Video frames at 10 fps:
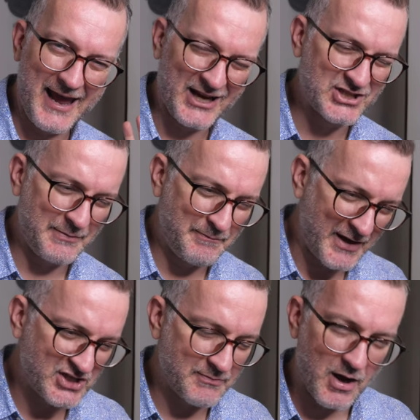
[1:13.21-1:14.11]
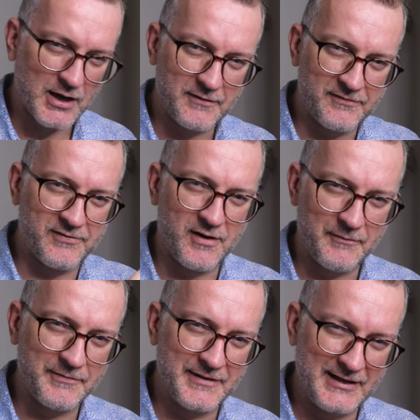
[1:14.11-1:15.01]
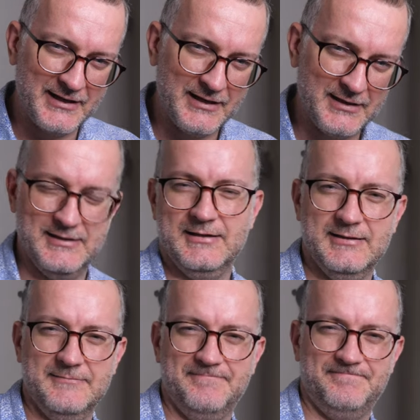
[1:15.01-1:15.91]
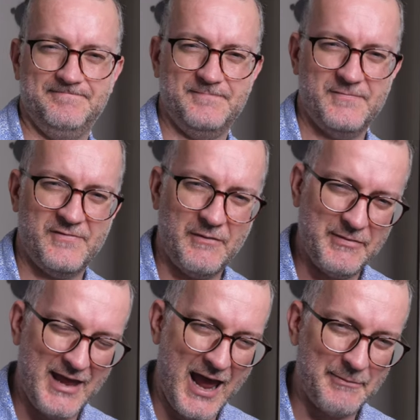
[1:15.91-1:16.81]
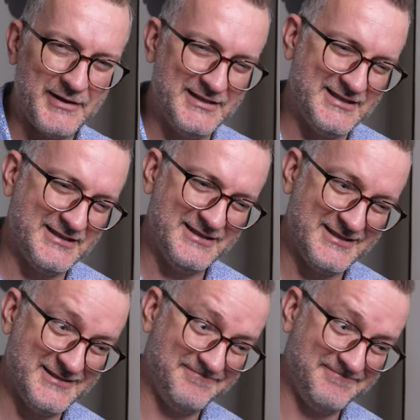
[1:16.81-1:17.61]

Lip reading: actually benchmark it from the app instance.